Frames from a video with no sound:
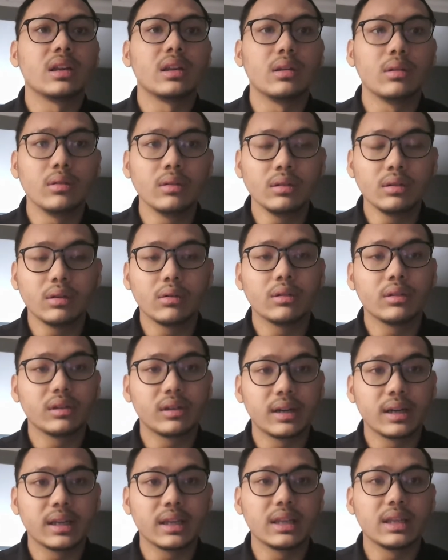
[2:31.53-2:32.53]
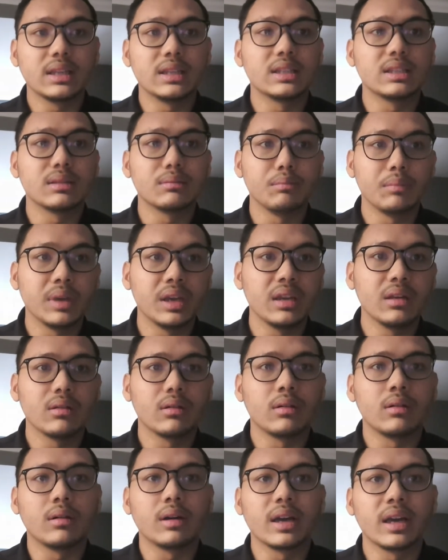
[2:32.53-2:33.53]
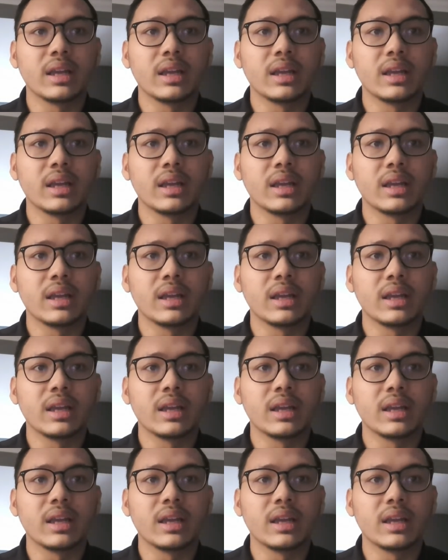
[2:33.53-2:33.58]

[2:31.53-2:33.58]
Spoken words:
a loan contract is made or